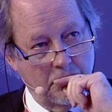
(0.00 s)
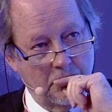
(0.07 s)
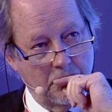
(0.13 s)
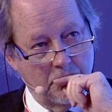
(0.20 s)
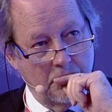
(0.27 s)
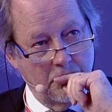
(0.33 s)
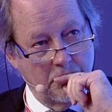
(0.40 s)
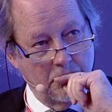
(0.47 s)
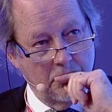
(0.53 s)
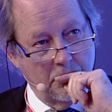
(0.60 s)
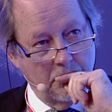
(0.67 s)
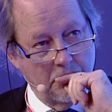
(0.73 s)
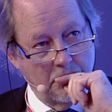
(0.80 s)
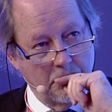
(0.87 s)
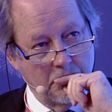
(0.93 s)
Of course, there
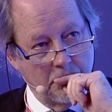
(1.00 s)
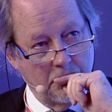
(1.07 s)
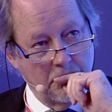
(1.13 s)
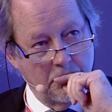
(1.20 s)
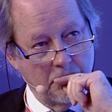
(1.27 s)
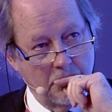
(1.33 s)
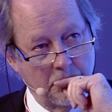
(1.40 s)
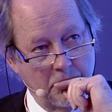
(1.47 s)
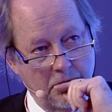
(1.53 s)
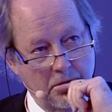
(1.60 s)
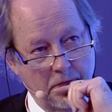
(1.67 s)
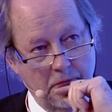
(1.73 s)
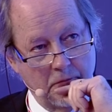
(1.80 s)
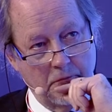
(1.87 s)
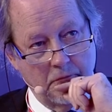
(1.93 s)
are not
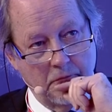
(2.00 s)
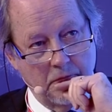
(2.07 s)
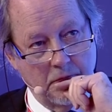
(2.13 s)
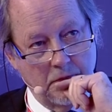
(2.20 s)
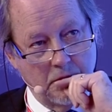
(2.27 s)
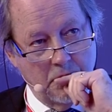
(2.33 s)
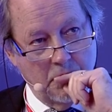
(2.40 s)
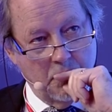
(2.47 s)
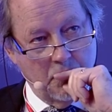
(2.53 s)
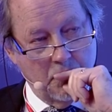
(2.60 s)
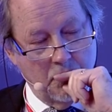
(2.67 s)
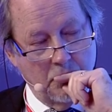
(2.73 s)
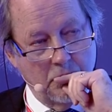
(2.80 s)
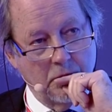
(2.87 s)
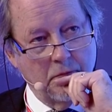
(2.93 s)
big hotels in
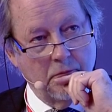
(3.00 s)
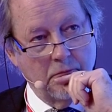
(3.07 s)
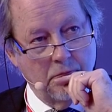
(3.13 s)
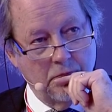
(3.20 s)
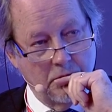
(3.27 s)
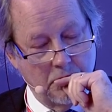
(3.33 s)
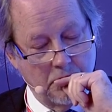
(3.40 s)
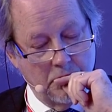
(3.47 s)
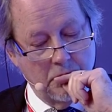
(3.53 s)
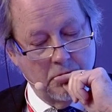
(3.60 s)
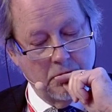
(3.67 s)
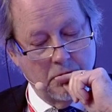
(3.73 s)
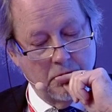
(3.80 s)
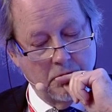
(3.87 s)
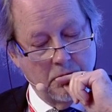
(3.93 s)
this area,
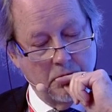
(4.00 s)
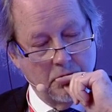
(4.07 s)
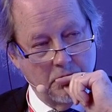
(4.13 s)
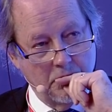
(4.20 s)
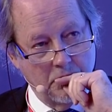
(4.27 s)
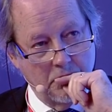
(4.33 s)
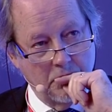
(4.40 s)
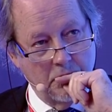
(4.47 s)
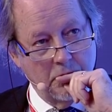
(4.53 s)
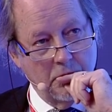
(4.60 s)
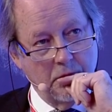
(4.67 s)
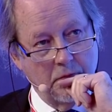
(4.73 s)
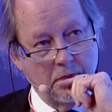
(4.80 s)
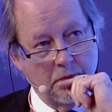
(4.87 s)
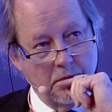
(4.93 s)
and we
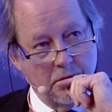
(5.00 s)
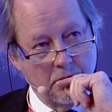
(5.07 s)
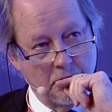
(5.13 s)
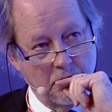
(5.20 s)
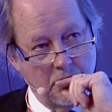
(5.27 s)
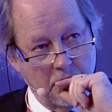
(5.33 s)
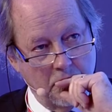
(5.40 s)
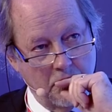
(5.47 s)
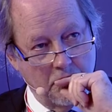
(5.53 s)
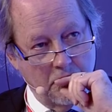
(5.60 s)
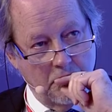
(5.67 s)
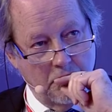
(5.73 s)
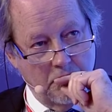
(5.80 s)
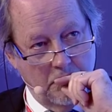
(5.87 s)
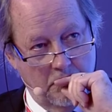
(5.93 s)
have encouraged to have